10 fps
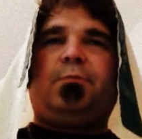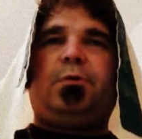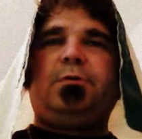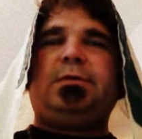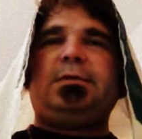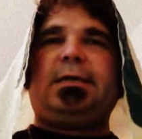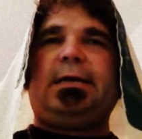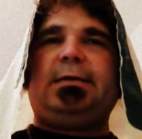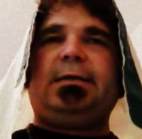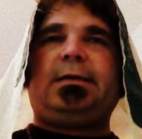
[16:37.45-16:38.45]
bruises
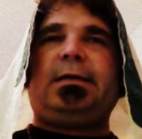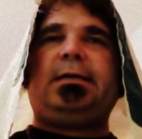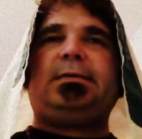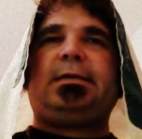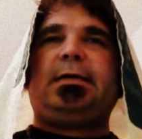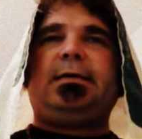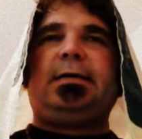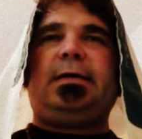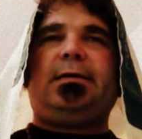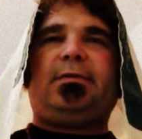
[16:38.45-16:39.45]
and the cuts
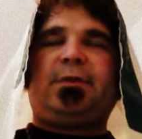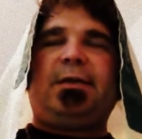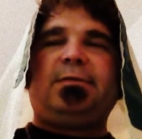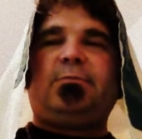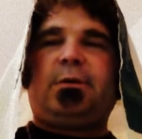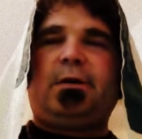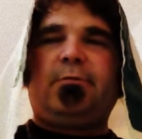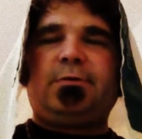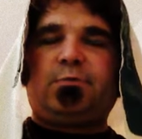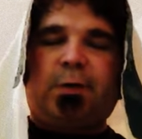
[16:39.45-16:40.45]
and the things where he
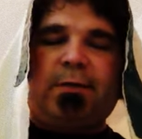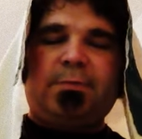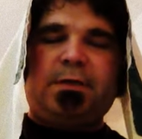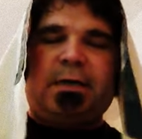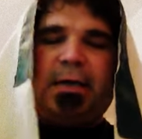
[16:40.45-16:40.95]
was whipped,